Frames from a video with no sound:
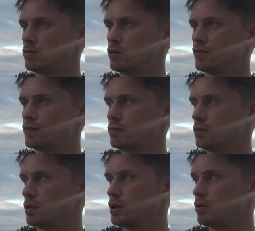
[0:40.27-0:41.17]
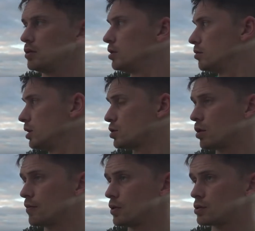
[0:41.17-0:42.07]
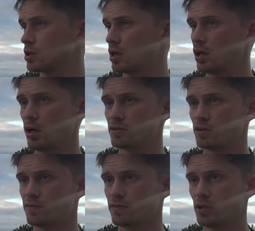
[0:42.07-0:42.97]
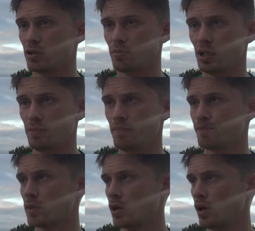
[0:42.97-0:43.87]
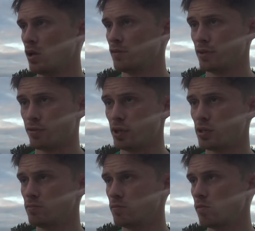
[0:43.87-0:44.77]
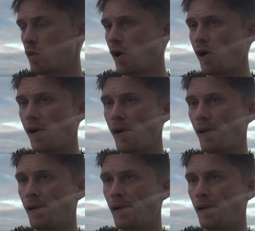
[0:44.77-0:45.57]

we've, you know, each one of us centre halves have had to blame for three of them. Uh,